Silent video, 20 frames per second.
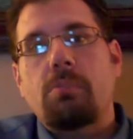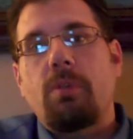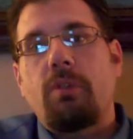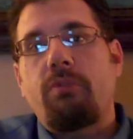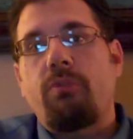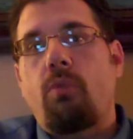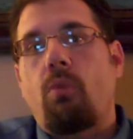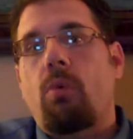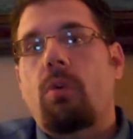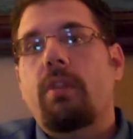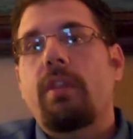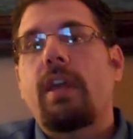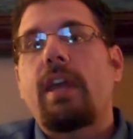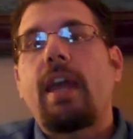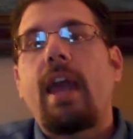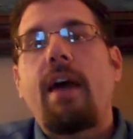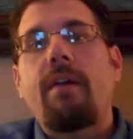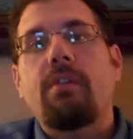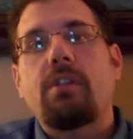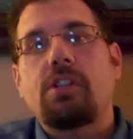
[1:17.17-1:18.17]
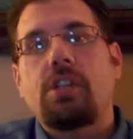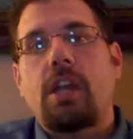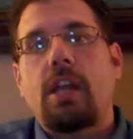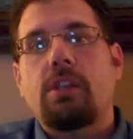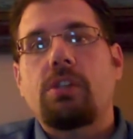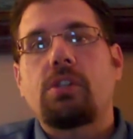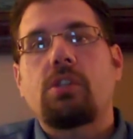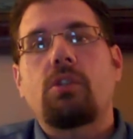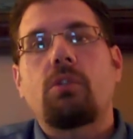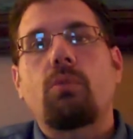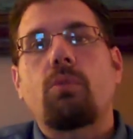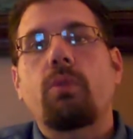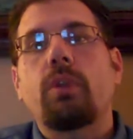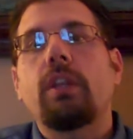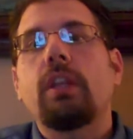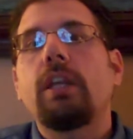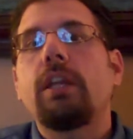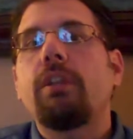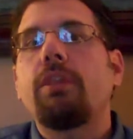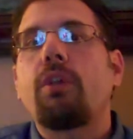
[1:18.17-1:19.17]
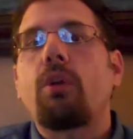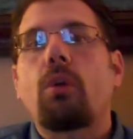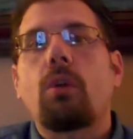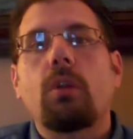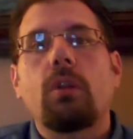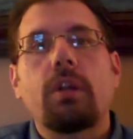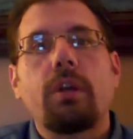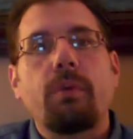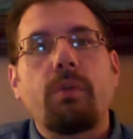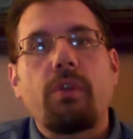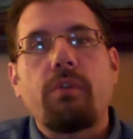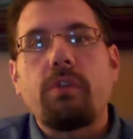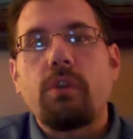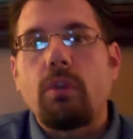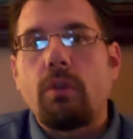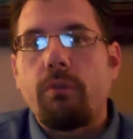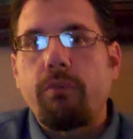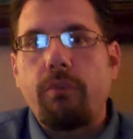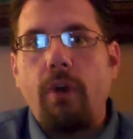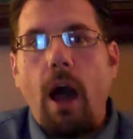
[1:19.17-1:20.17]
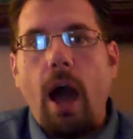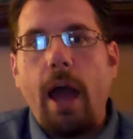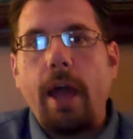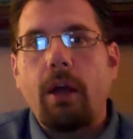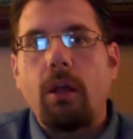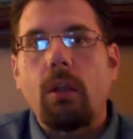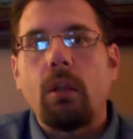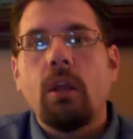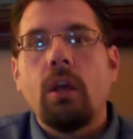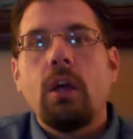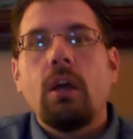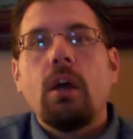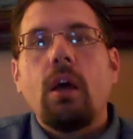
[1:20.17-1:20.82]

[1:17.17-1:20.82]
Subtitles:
before they have a chance to really thoroughly review the file,